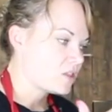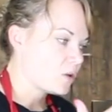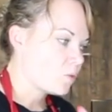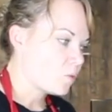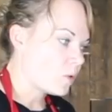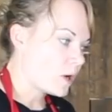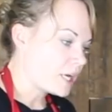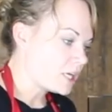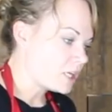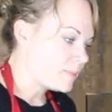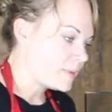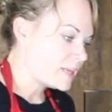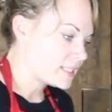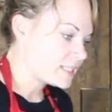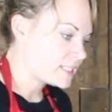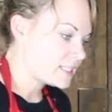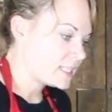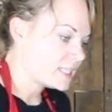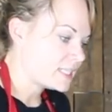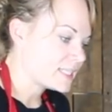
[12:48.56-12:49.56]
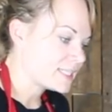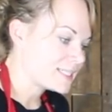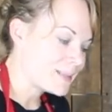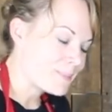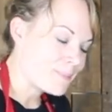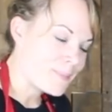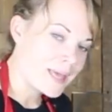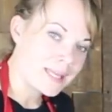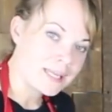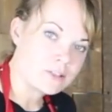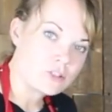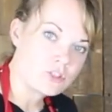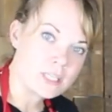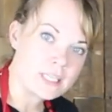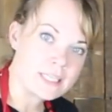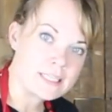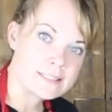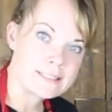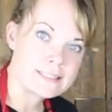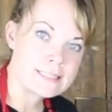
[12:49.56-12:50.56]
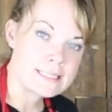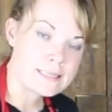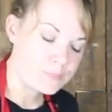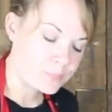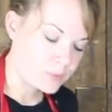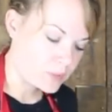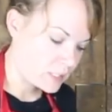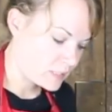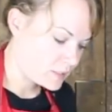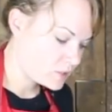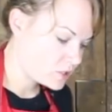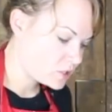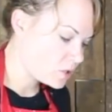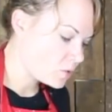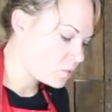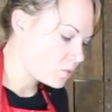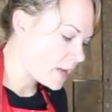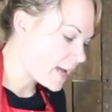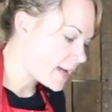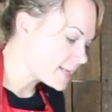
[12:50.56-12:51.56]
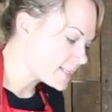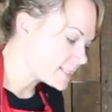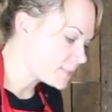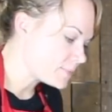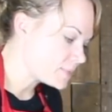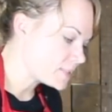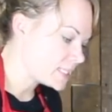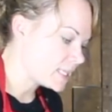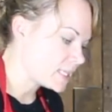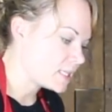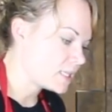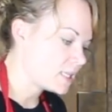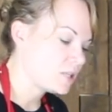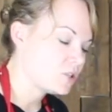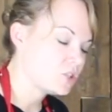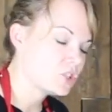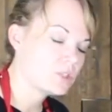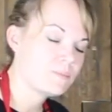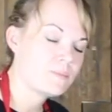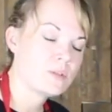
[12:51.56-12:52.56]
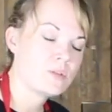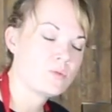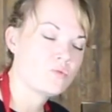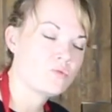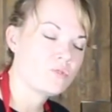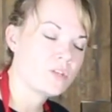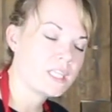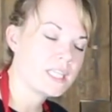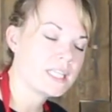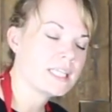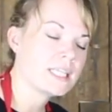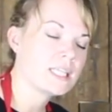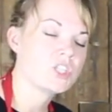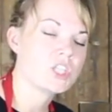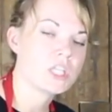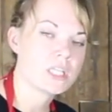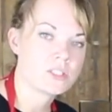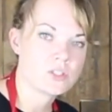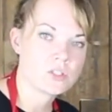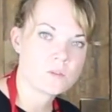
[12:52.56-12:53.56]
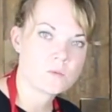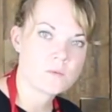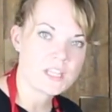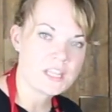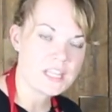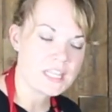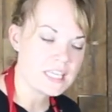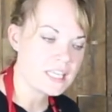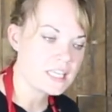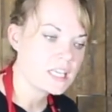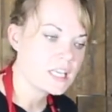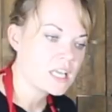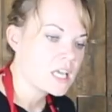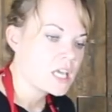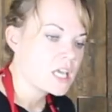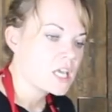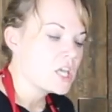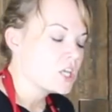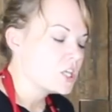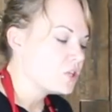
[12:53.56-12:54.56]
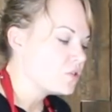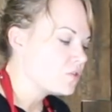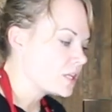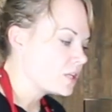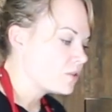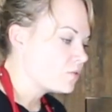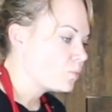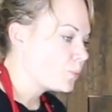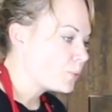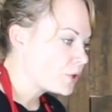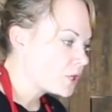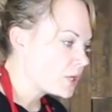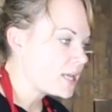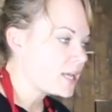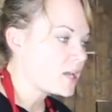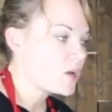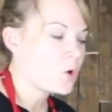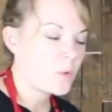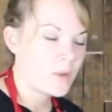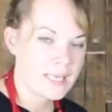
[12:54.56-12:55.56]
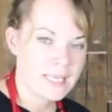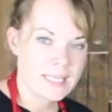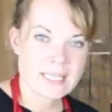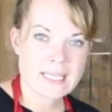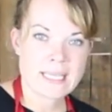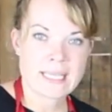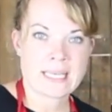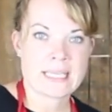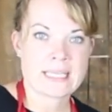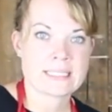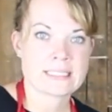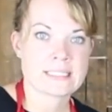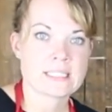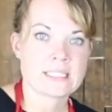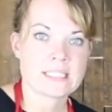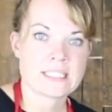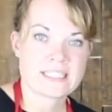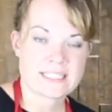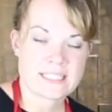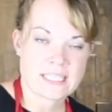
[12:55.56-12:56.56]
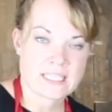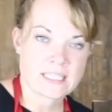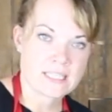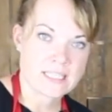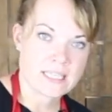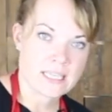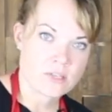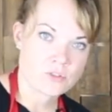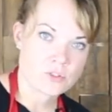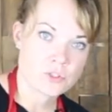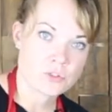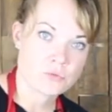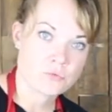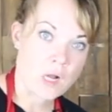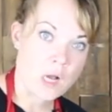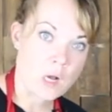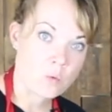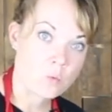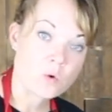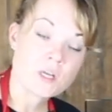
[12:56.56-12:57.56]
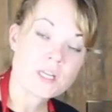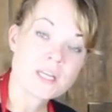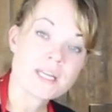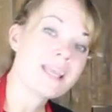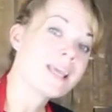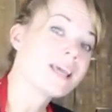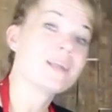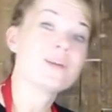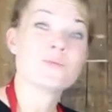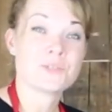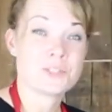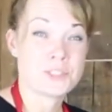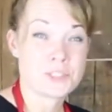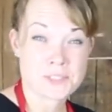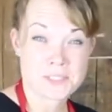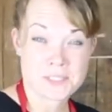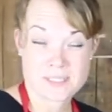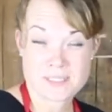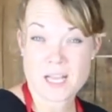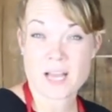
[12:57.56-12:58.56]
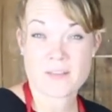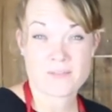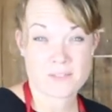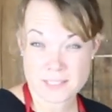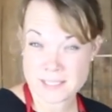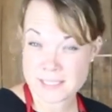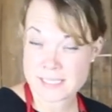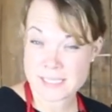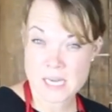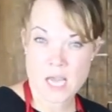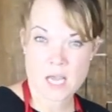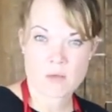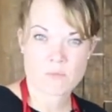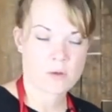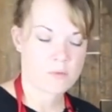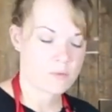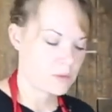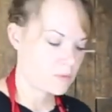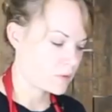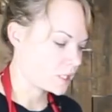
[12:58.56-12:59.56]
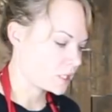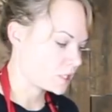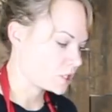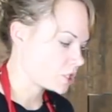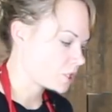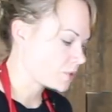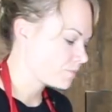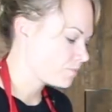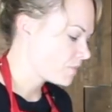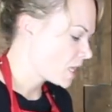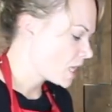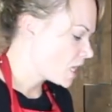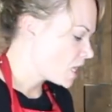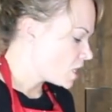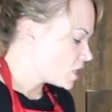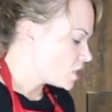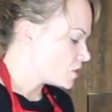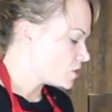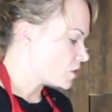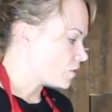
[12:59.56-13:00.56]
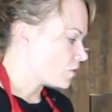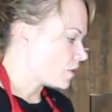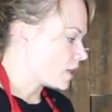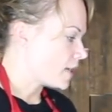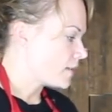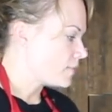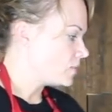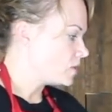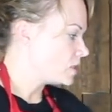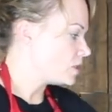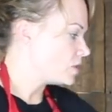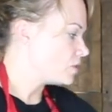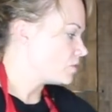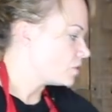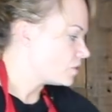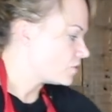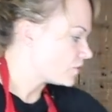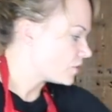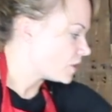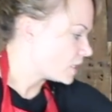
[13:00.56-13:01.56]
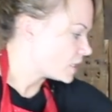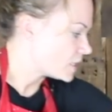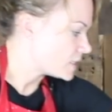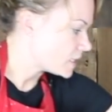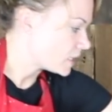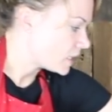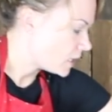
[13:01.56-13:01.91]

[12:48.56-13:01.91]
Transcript: the water-based stain doesn't penetrate as deeply. So as I'm sanding, just be really gentle with it. You can pretty quickly and easily sand down to raw wood again, which is obviously not what we want to do. So I'm going to go over this